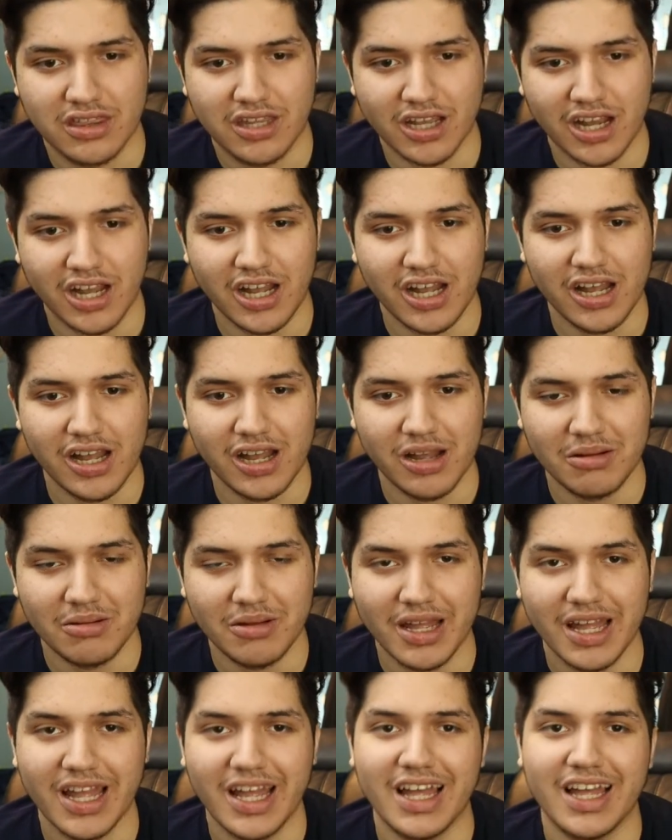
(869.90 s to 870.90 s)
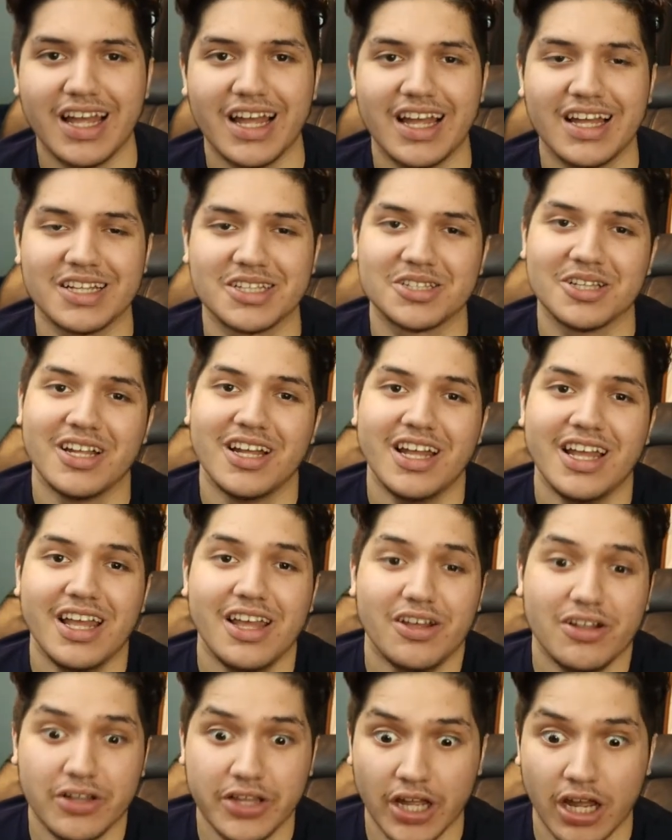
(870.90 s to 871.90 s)
Dumbass!
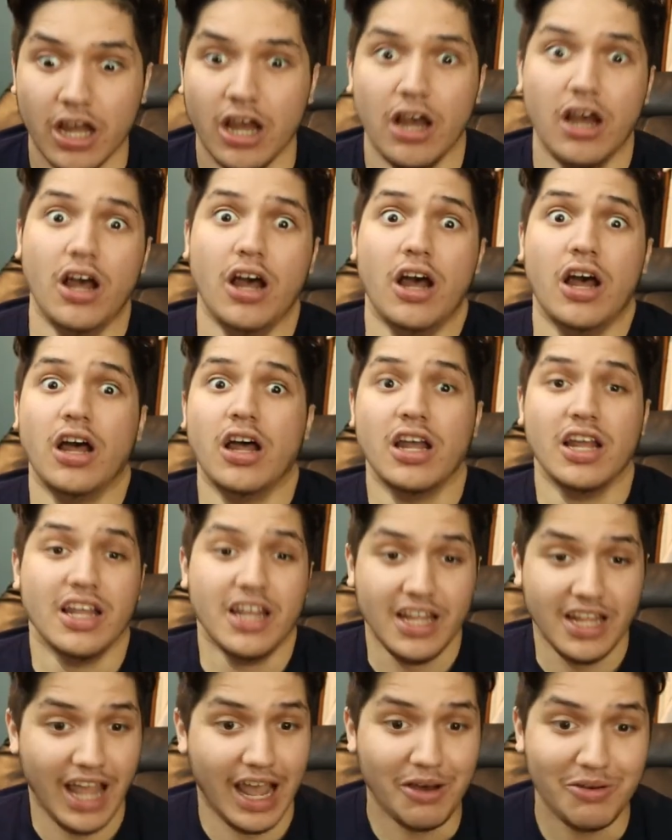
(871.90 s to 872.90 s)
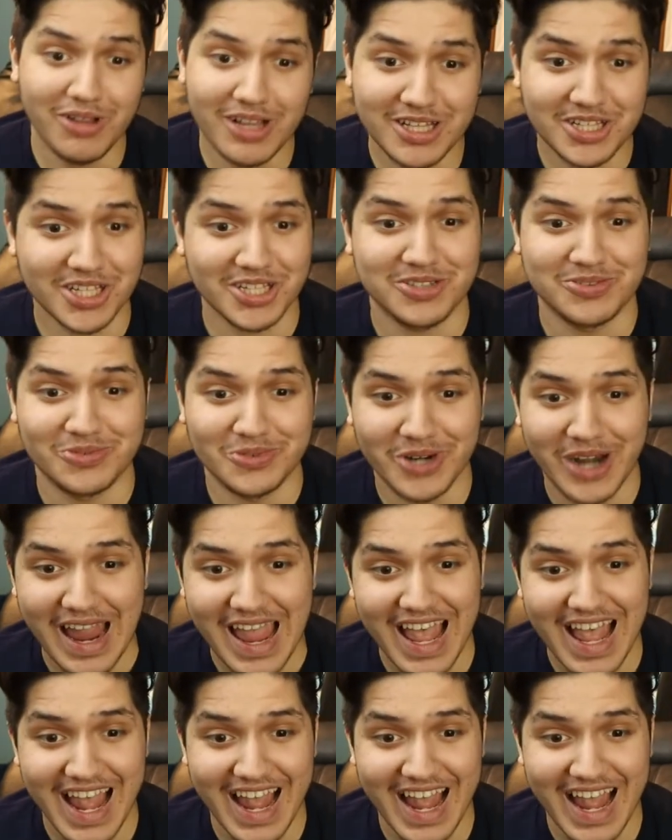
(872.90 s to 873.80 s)
He was like, I would've just ran!